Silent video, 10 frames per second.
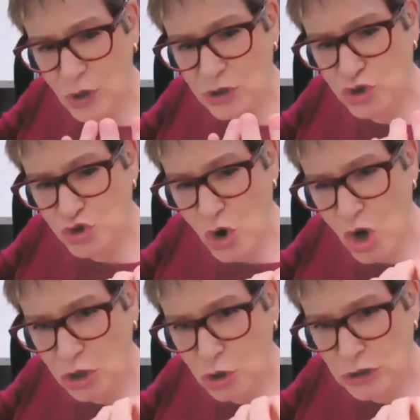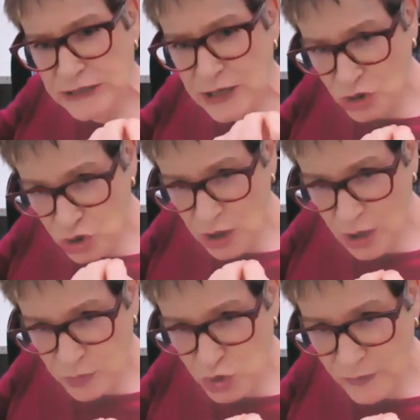very strong little suction
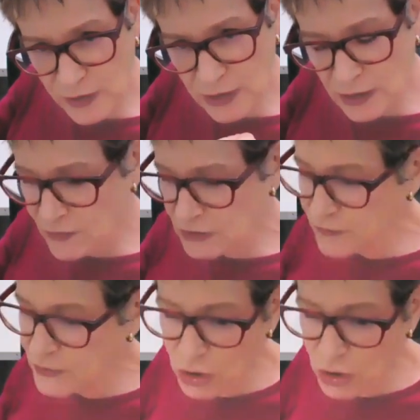cups on the end of his